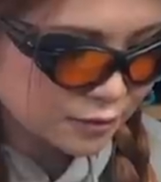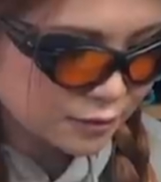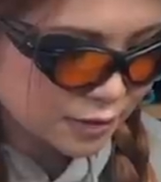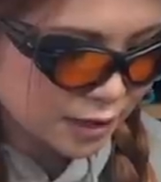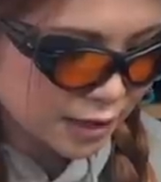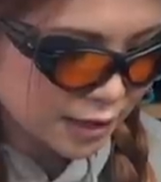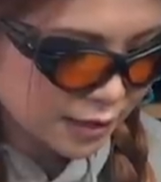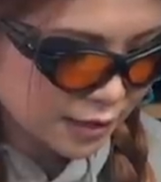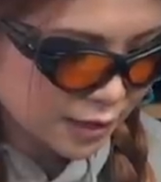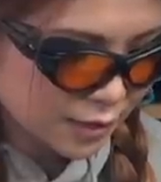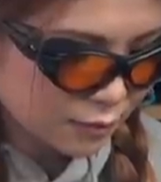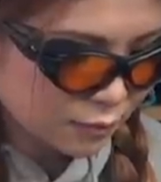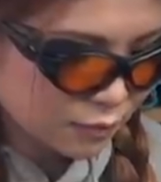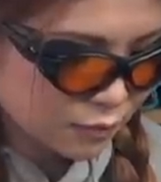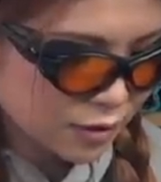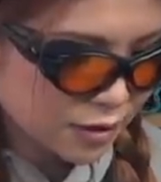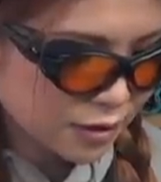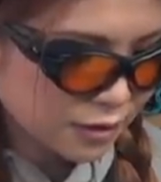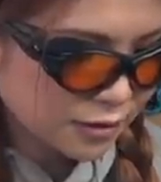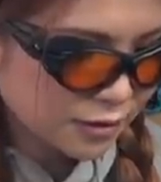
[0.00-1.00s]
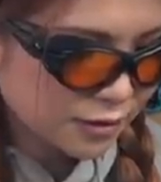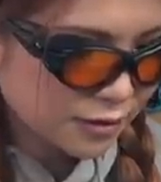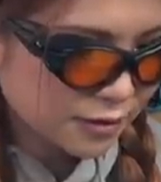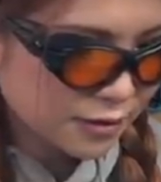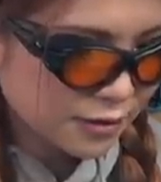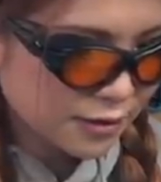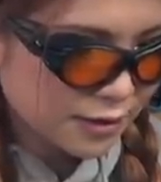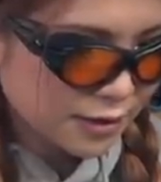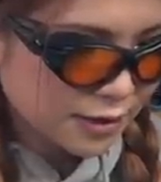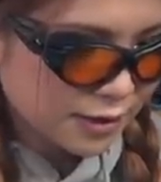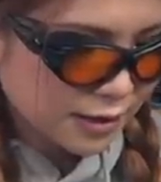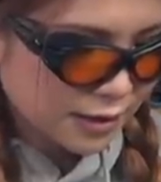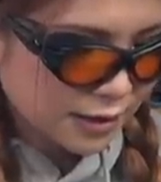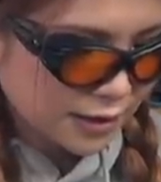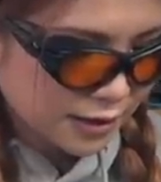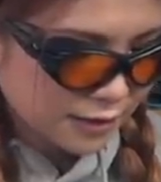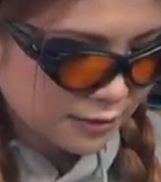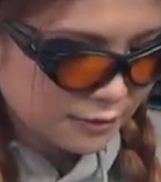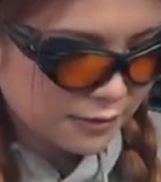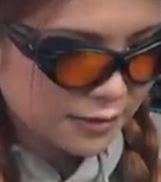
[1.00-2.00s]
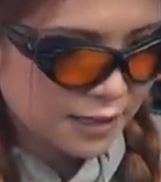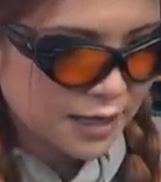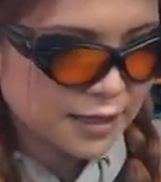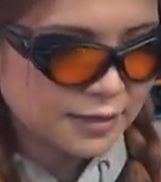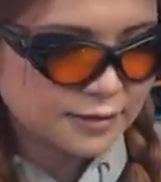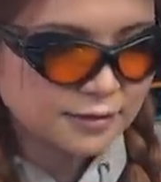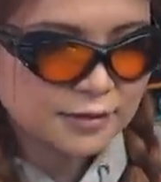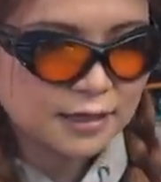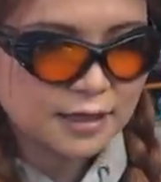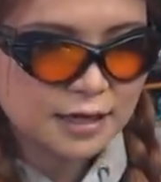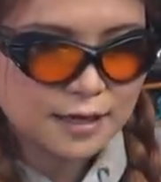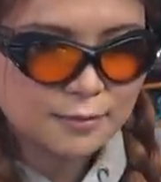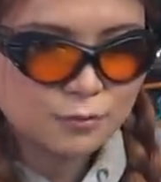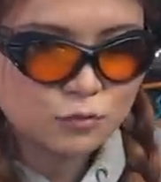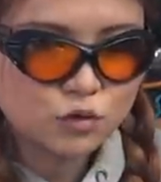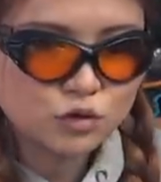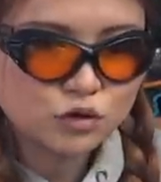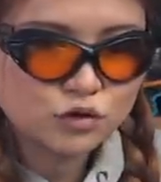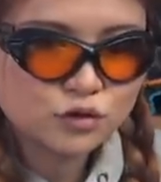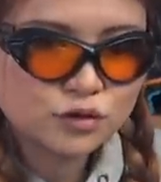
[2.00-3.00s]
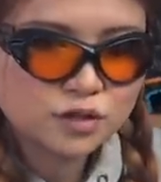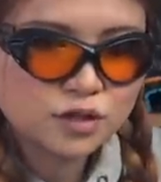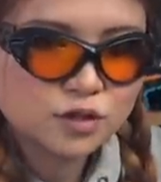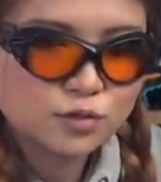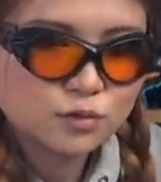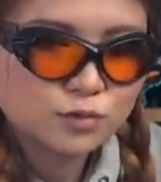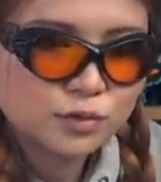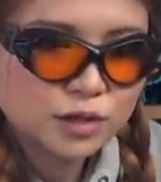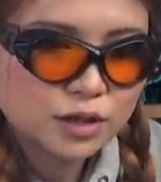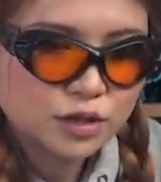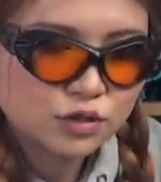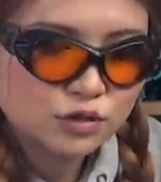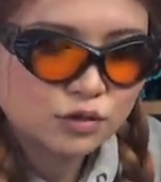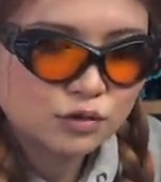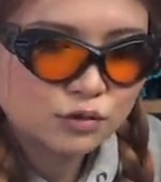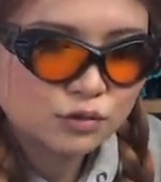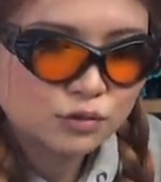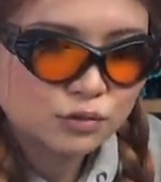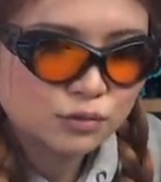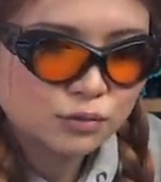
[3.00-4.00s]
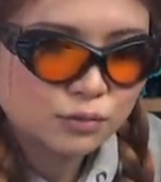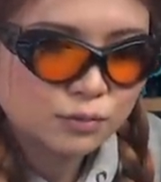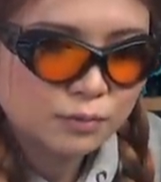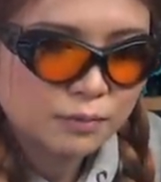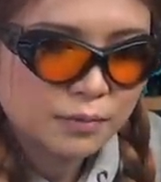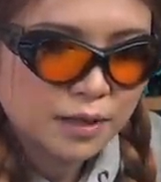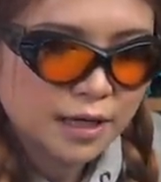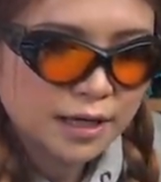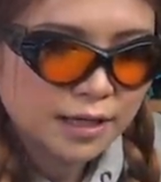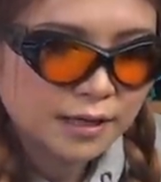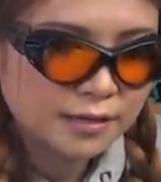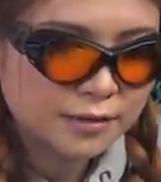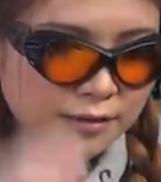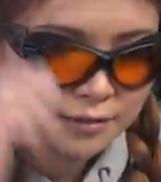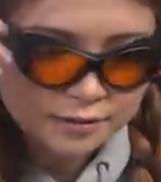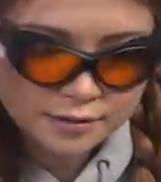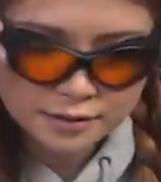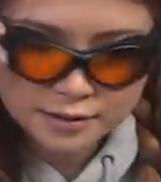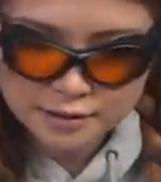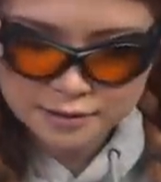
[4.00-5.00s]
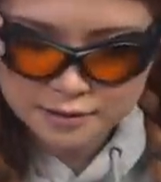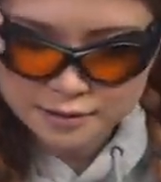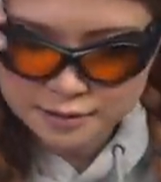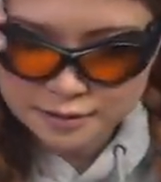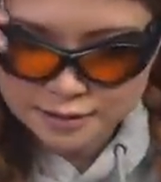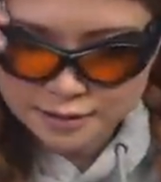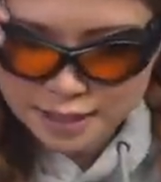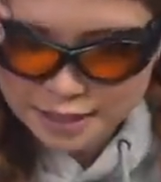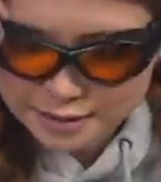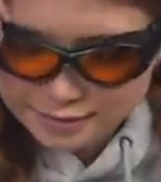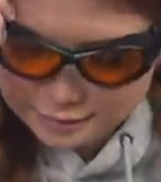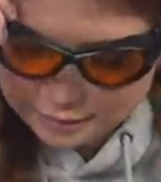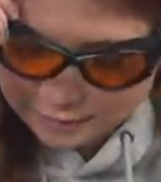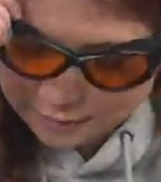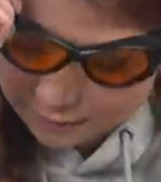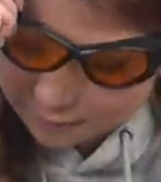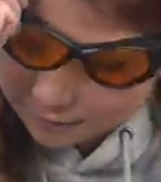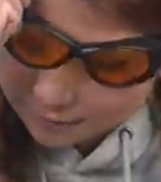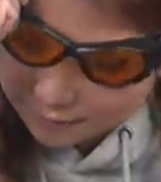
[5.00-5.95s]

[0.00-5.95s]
Okay, that worked. And next, I'm going to switch to my glasses.